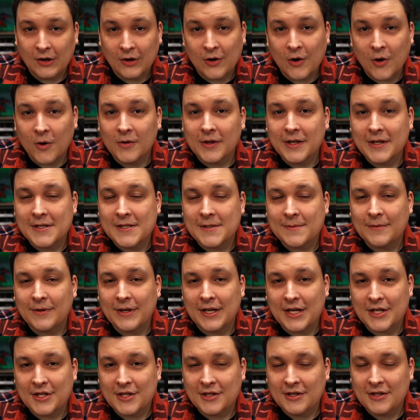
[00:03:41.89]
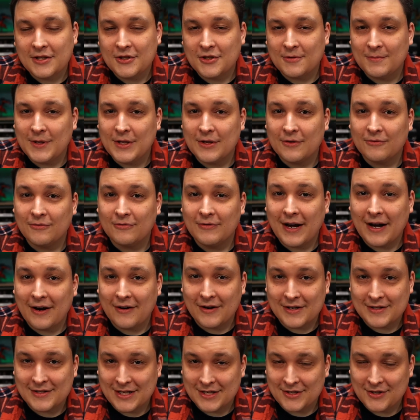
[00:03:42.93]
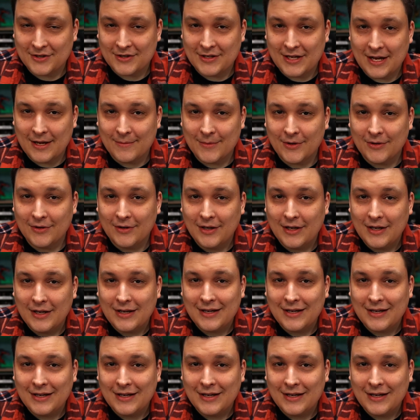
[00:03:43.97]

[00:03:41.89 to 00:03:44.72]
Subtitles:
Gold inspiration should be the rarest at your table.